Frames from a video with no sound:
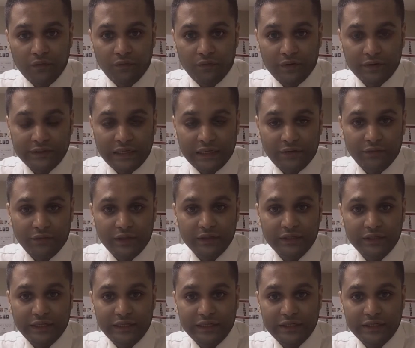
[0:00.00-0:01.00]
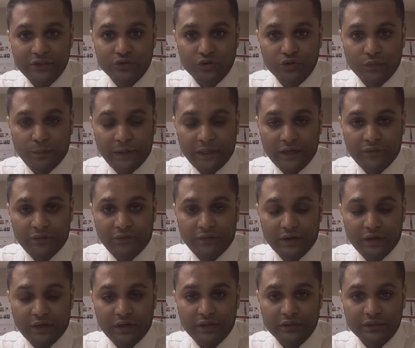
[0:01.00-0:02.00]
For that one, they need to apply
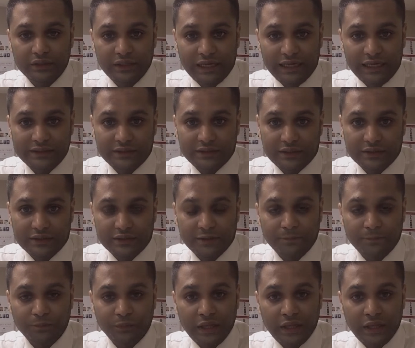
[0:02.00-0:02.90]
for the license.